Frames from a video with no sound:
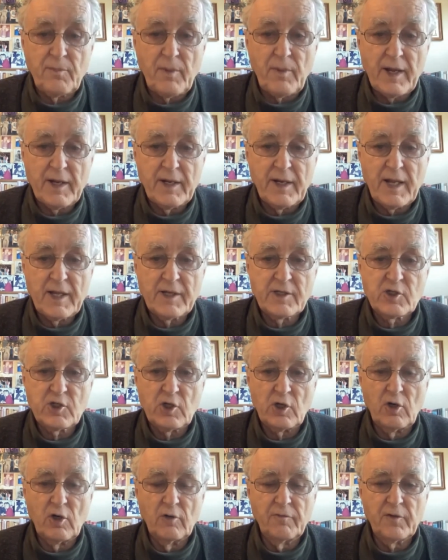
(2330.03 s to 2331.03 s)
by nature
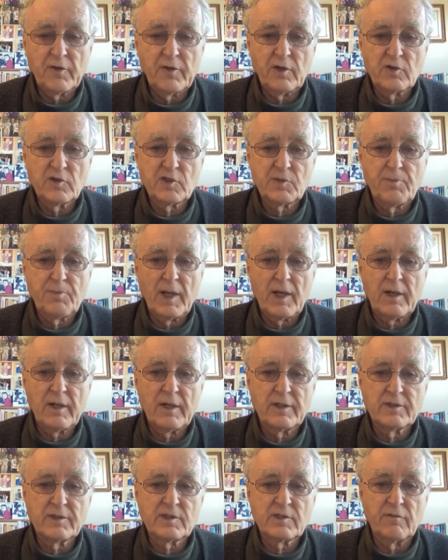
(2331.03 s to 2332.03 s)
over those
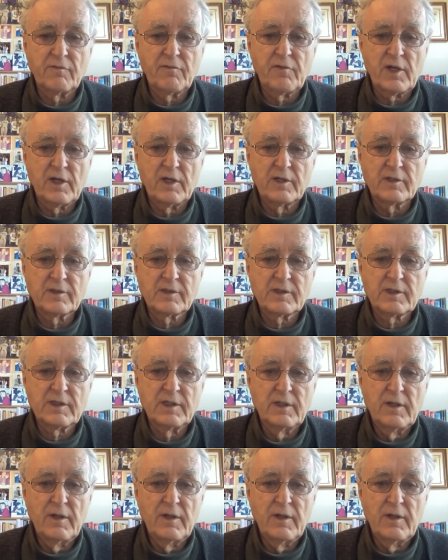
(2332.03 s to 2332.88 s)
billions of years